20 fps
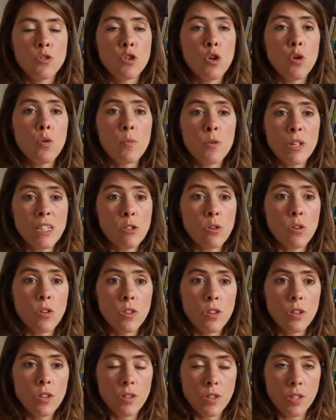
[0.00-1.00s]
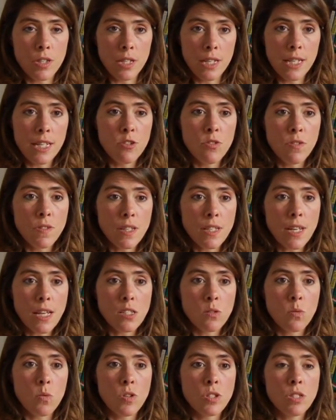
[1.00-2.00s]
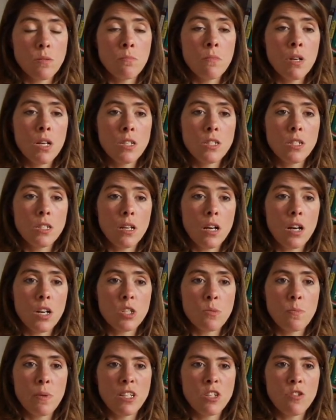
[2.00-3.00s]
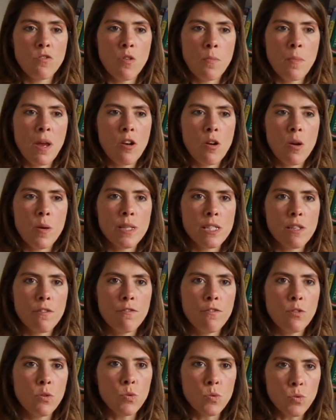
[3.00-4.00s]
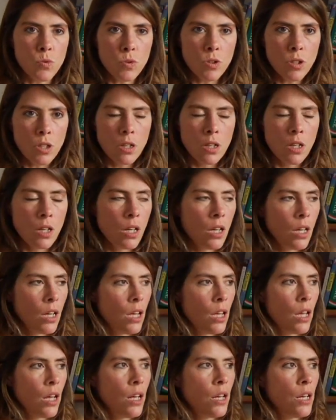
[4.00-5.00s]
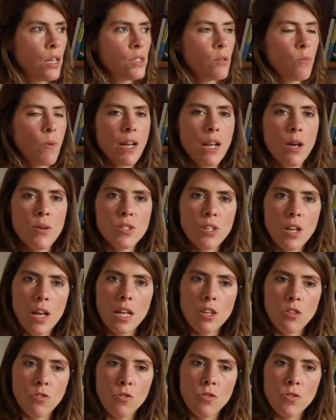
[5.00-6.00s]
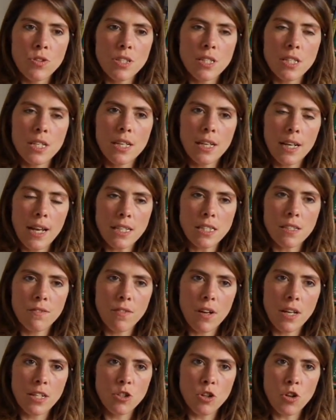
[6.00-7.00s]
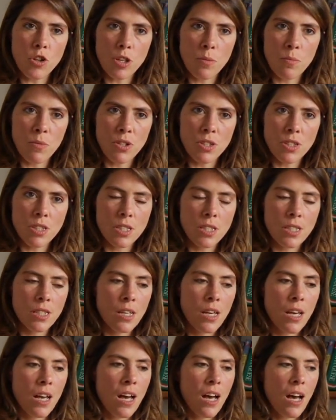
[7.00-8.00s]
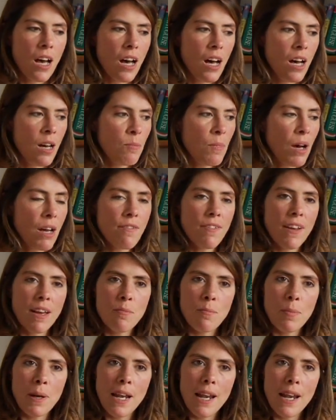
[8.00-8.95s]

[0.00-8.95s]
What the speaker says: D'Aubuisson, the leader of the death squads, murdered Archbishop Romero is a fool. So when I was going through the declassified documents, I found